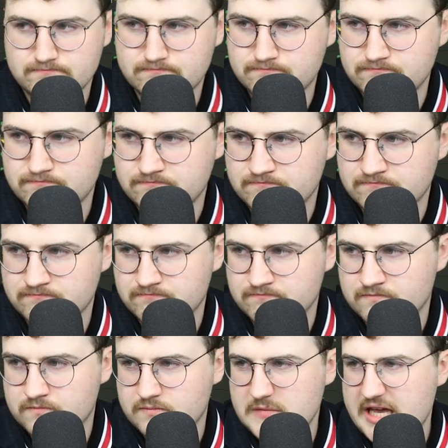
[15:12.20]

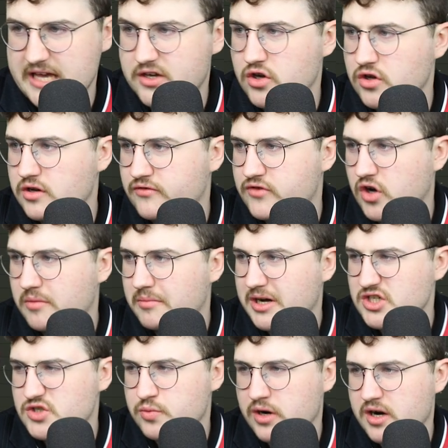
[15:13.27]
It couldn't have gone
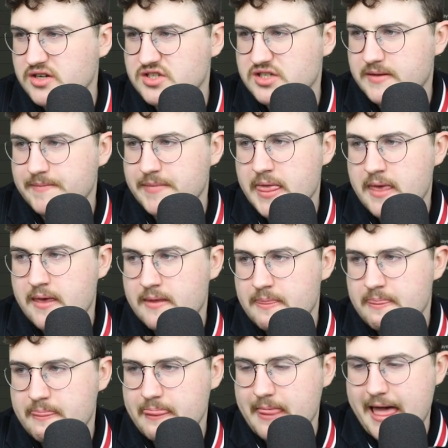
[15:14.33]
much worse.
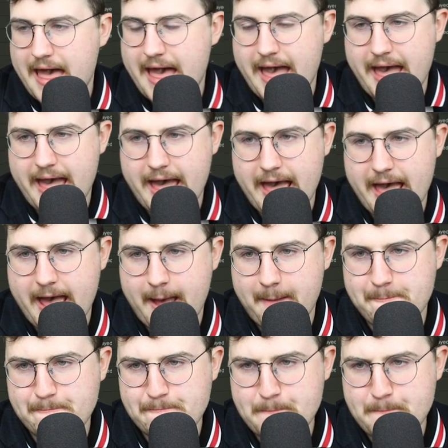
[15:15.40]
Sorry